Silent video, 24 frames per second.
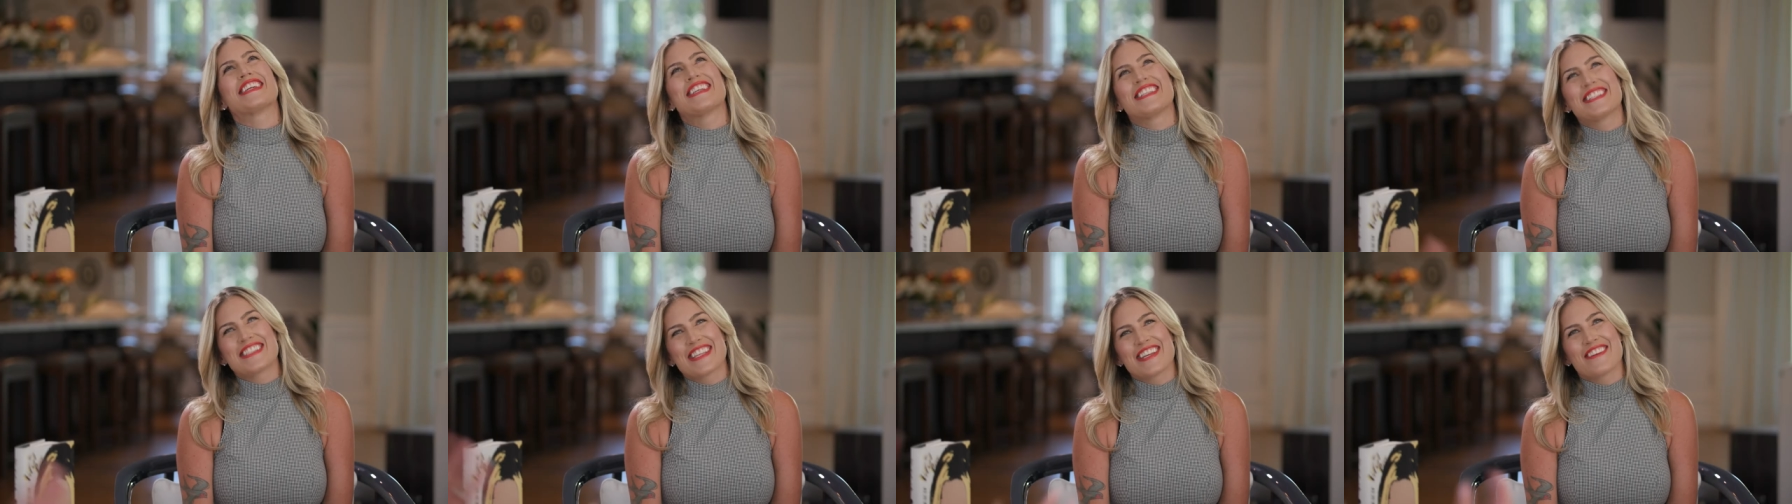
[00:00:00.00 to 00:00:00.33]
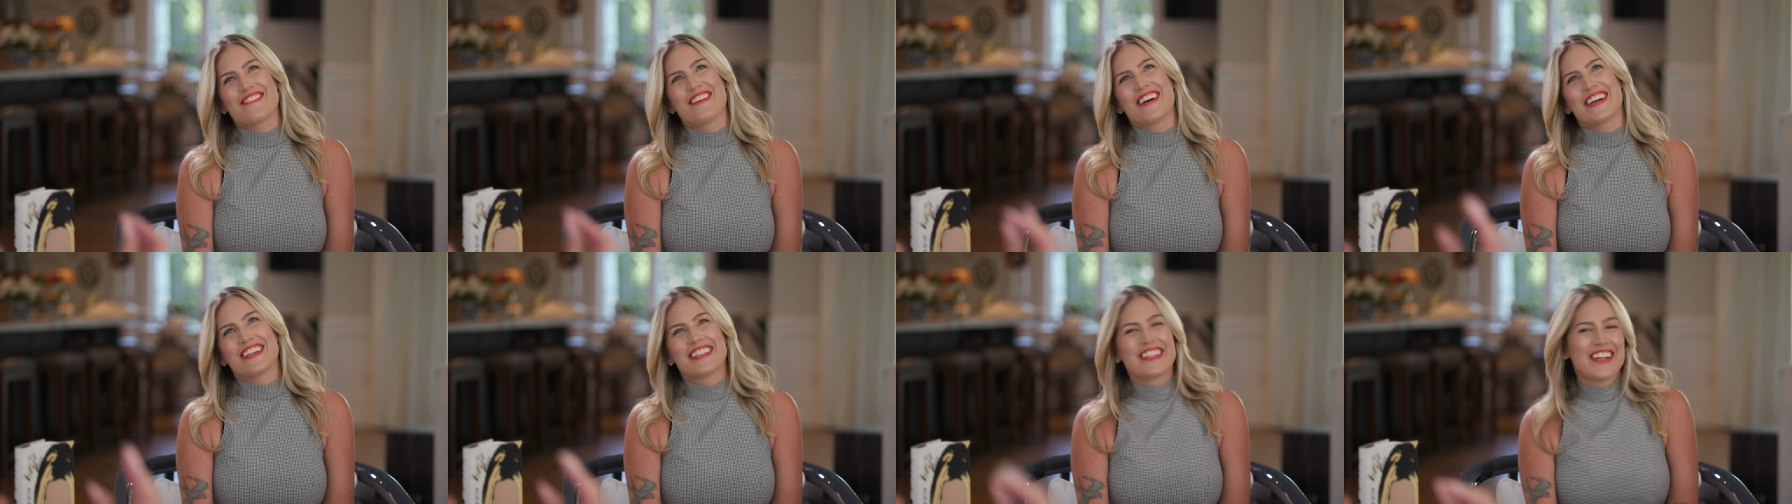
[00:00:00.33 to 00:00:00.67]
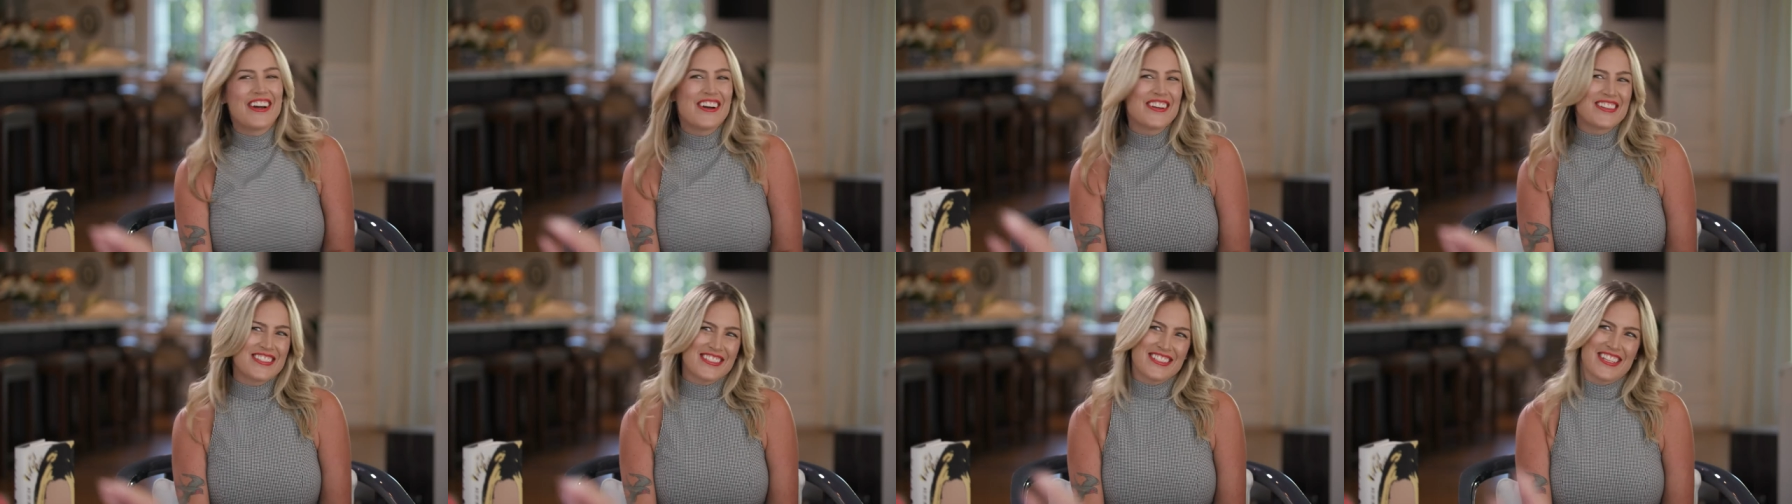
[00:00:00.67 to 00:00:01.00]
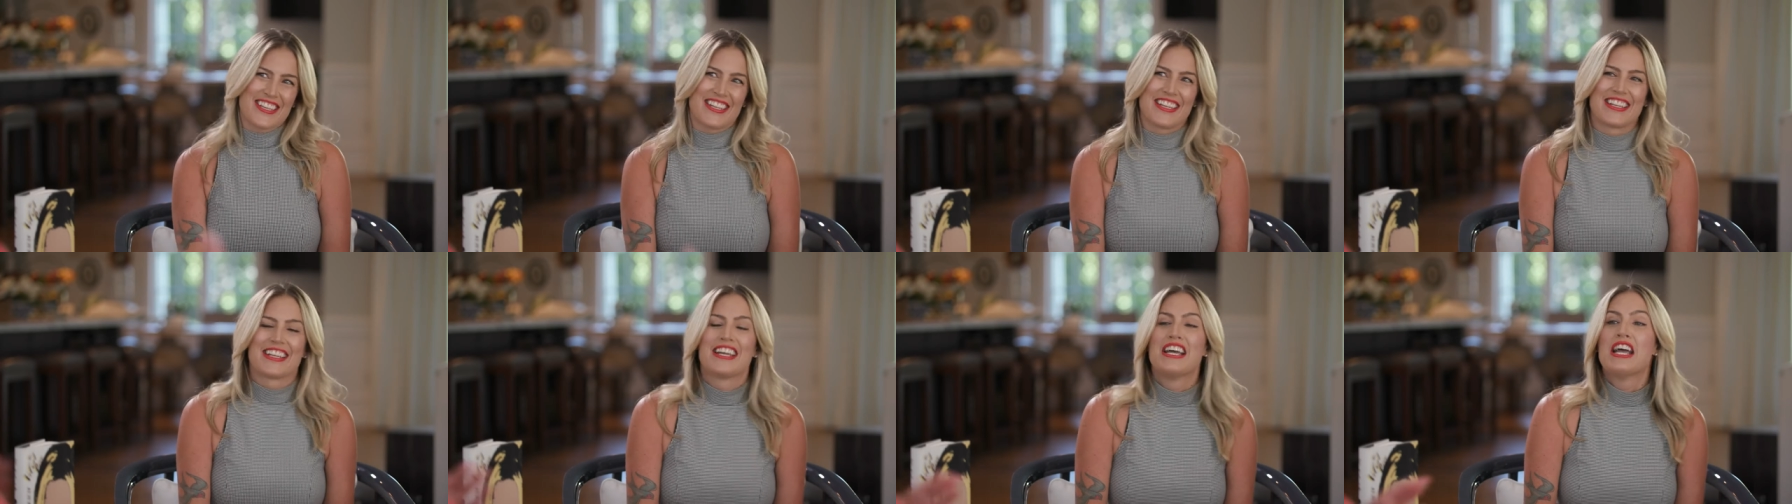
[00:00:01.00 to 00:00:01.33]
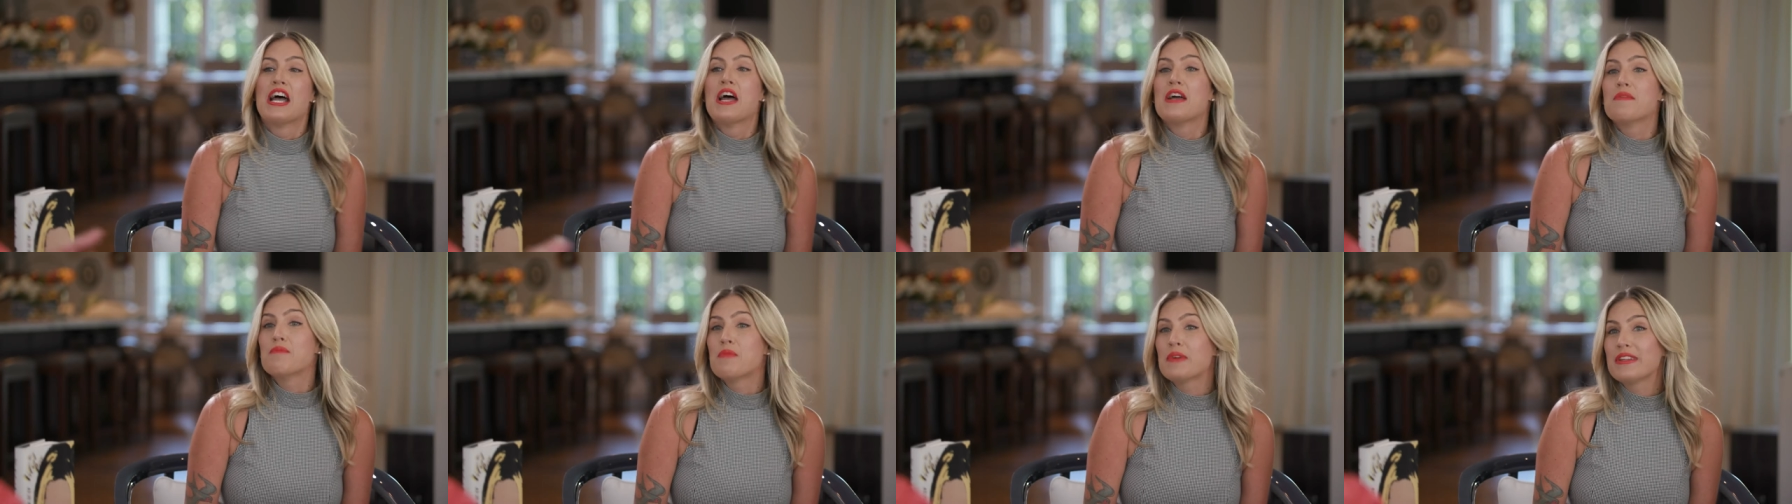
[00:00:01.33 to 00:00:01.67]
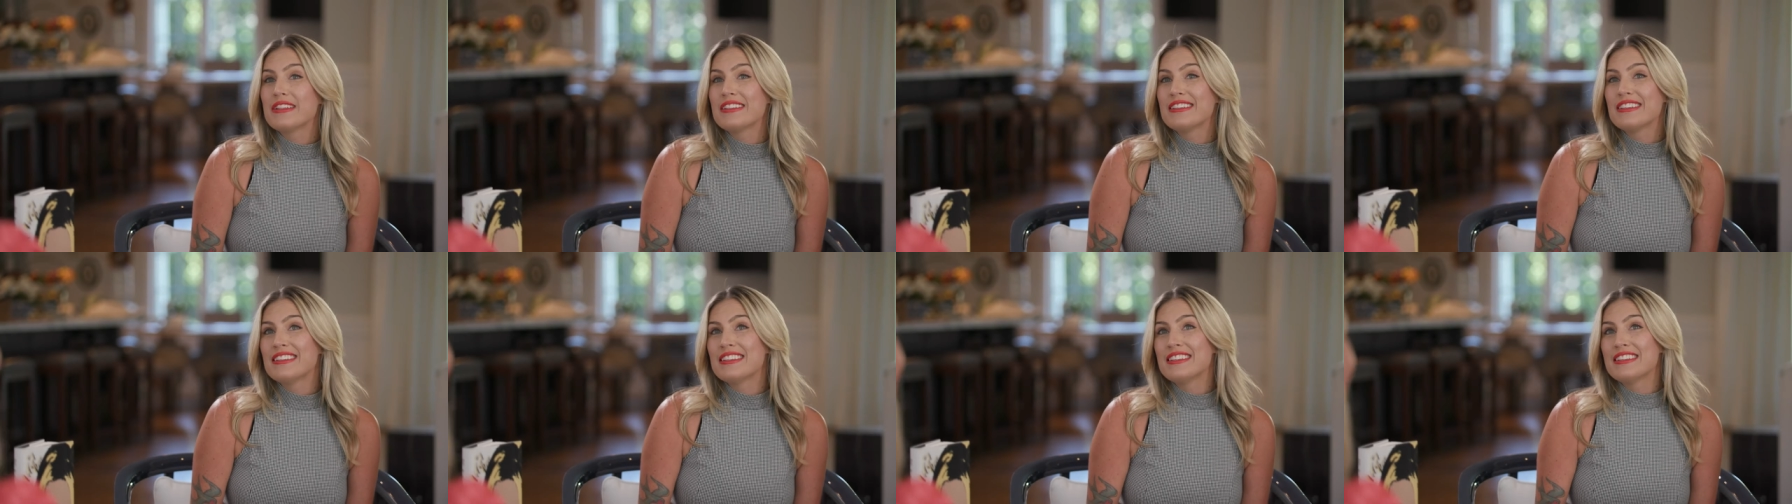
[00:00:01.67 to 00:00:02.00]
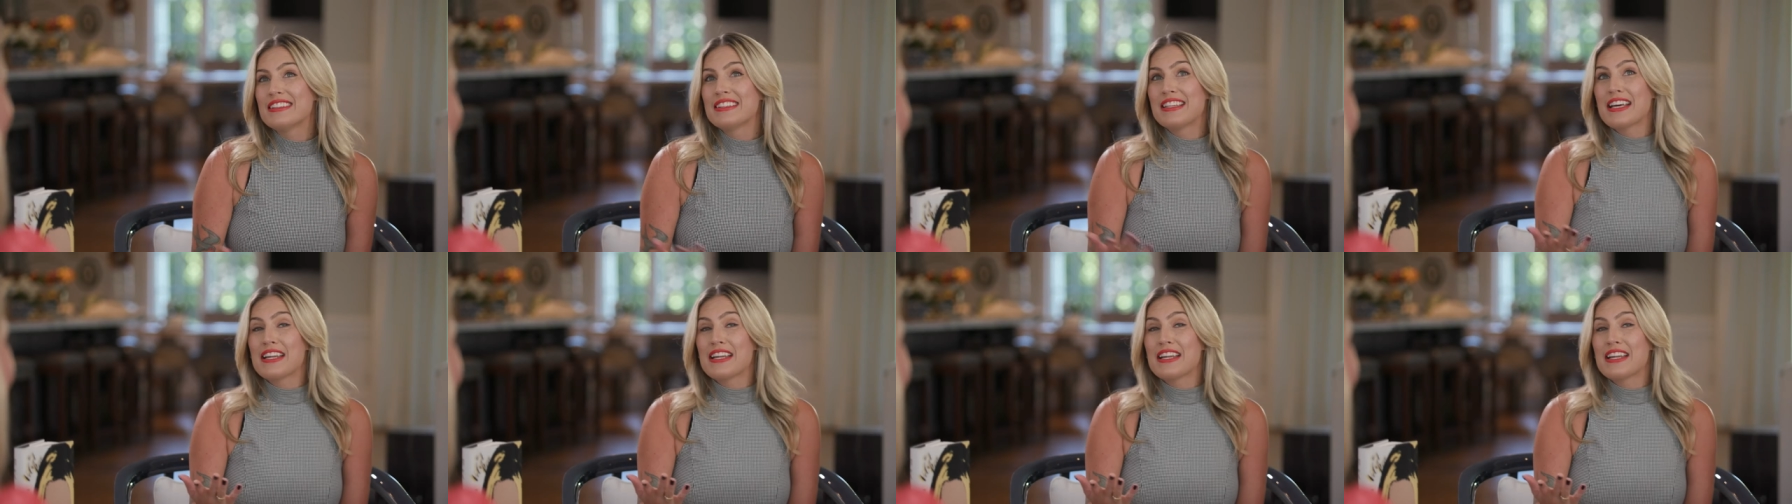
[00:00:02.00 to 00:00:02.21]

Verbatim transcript: easy one. No, just kidding. That's but pretty sweet.